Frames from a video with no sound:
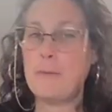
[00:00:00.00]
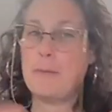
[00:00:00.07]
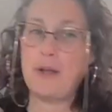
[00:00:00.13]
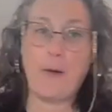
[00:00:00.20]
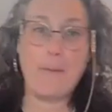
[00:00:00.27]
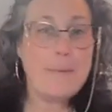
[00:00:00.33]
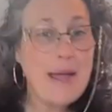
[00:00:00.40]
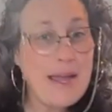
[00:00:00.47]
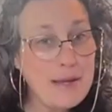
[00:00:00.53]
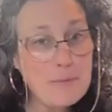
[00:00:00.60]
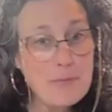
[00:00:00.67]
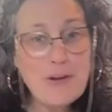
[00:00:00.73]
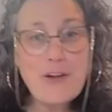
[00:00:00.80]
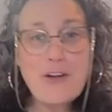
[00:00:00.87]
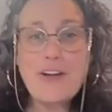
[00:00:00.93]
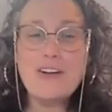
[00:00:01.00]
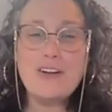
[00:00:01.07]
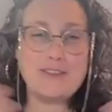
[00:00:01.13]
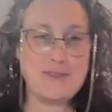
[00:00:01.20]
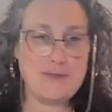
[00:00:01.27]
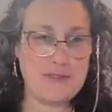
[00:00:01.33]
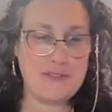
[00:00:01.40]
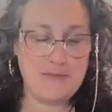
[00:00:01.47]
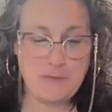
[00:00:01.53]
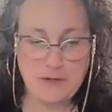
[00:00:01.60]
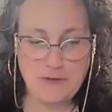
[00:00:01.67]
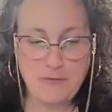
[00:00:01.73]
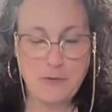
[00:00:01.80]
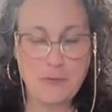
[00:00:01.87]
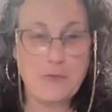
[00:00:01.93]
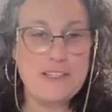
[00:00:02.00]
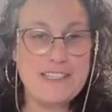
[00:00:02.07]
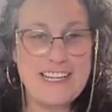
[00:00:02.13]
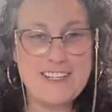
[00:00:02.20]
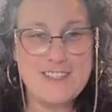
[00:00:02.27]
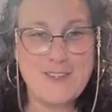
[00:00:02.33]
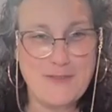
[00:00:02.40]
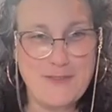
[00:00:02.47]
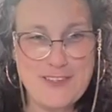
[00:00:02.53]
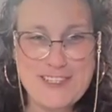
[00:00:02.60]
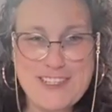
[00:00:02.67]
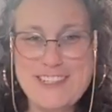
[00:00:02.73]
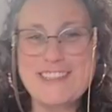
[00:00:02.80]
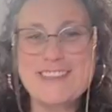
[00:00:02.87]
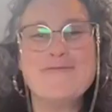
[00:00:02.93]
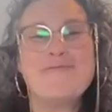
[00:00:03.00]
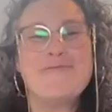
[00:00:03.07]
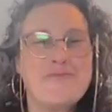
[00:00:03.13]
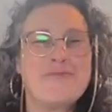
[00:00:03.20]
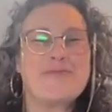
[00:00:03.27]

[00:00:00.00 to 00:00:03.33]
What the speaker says: but on paper and all sorts of wonderful printing surfaces.